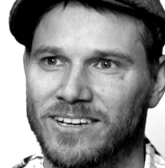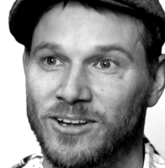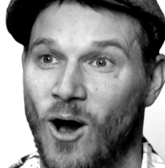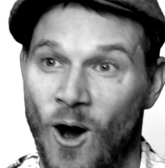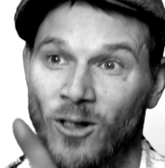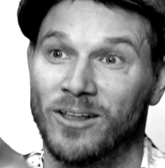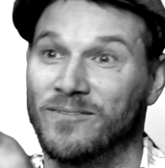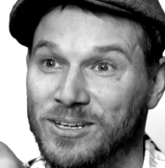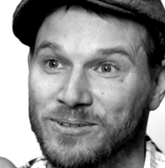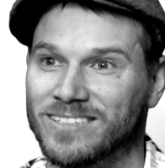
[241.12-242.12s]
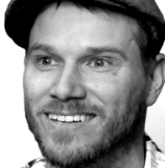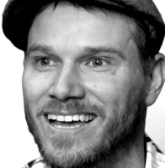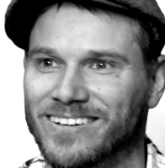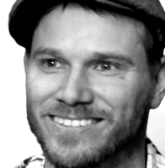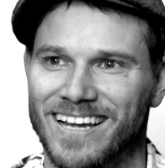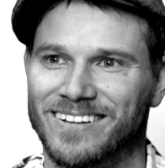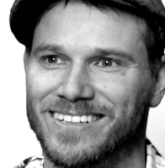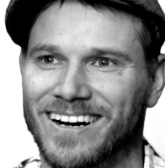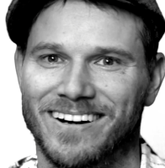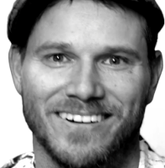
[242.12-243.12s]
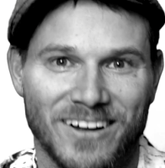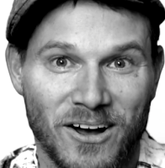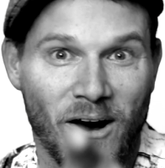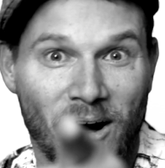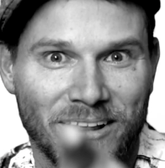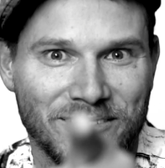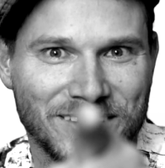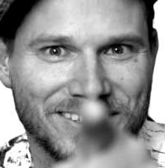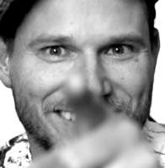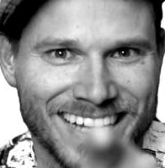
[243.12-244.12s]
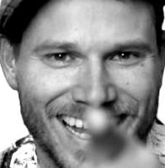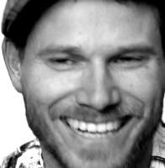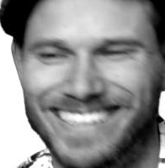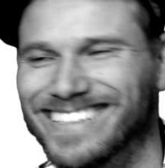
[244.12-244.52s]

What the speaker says: to all of you designers out there. All of you designers.